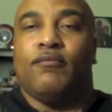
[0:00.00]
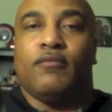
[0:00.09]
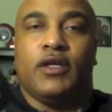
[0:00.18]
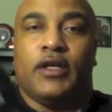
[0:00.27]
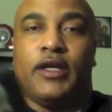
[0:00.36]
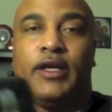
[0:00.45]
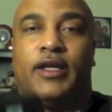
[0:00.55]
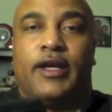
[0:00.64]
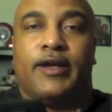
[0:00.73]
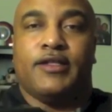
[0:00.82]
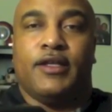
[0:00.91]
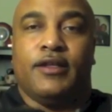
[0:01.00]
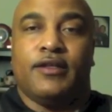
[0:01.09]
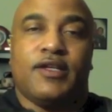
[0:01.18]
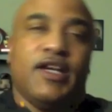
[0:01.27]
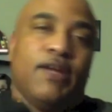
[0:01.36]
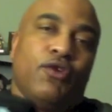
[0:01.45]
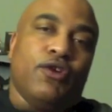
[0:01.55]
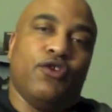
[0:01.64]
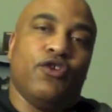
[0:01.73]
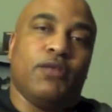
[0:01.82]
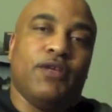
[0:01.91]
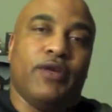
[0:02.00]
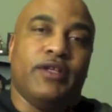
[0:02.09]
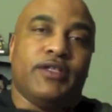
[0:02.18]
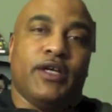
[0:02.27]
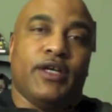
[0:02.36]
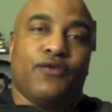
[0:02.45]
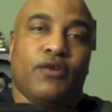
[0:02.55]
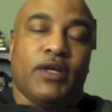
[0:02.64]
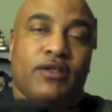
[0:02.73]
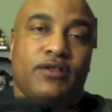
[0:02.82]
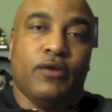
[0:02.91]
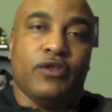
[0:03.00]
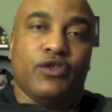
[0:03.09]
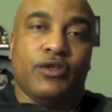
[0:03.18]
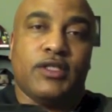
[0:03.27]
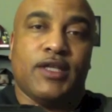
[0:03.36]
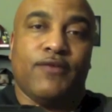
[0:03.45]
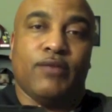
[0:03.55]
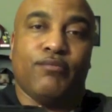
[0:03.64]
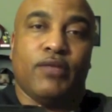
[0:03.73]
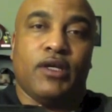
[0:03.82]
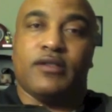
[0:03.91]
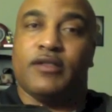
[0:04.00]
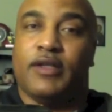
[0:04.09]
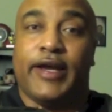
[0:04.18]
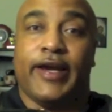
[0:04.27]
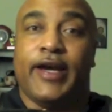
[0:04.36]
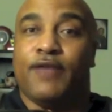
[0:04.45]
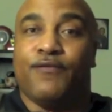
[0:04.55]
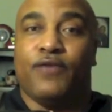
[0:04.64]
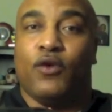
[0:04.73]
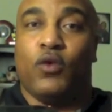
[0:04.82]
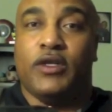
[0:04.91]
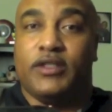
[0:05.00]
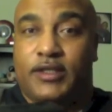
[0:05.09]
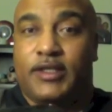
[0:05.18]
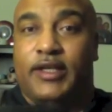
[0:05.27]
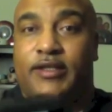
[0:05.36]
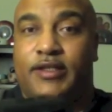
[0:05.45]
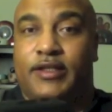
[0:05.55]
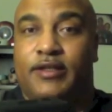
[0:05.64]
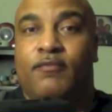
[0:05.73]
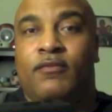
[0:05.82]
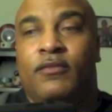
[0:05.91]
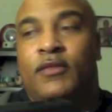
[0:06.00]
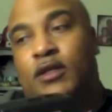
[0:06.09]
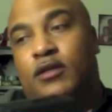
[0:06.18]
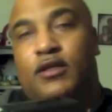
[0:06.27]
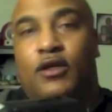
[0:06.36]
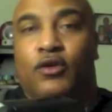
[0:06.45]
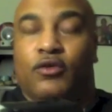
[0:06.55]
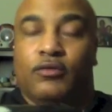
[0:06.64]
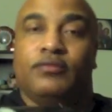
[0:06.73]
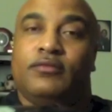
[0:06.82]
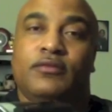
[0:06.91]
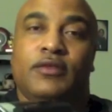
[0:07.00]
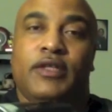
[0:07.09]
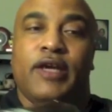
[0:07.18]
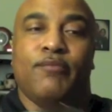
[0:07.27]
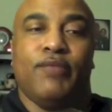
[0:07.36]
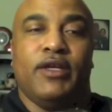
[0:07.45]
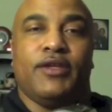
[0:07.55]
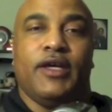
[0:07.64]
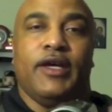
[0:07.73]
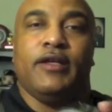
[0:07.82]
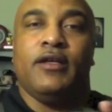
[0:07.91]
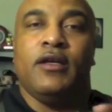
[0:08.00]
Again, like I said, this camera normally retails for about $270, and I got it for $160. So can't beat that.